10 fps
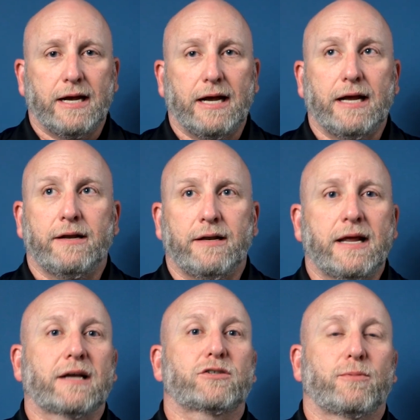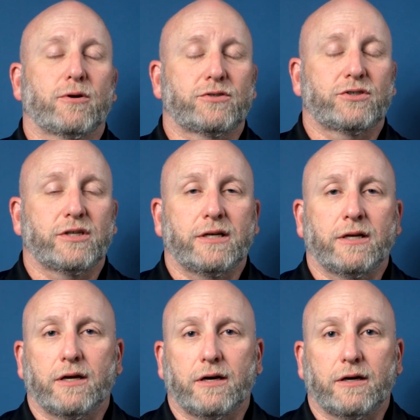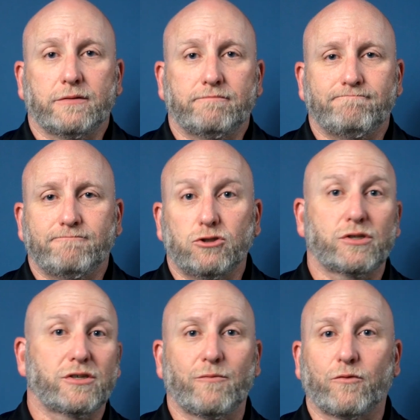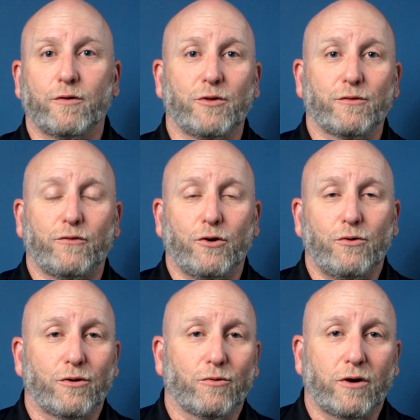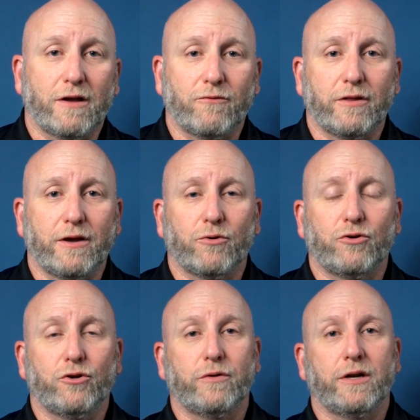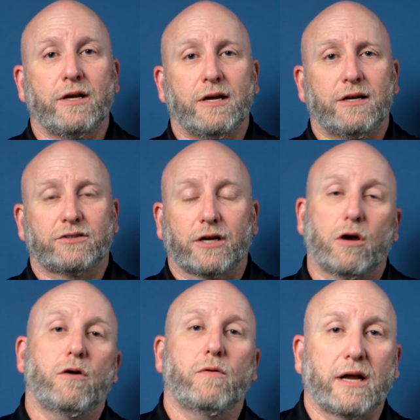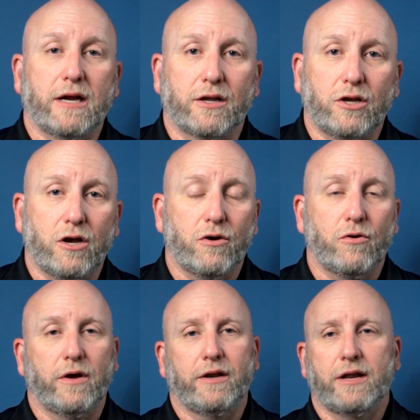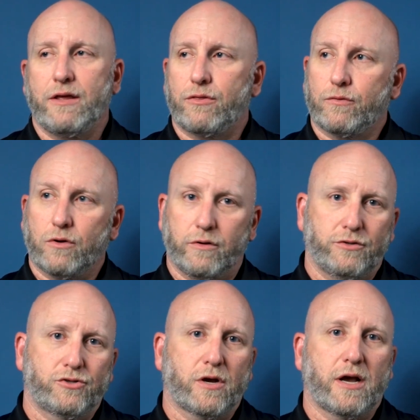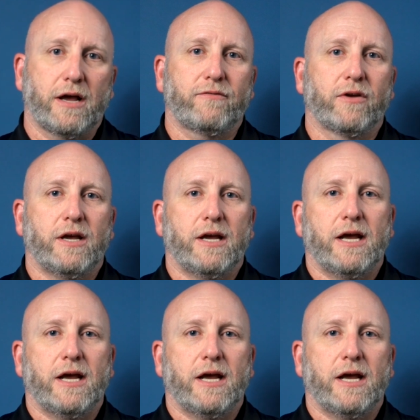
And the next person um, looks up from their phone or whatever they were doing. It's like, oh, I gotta go. And they throw and drive.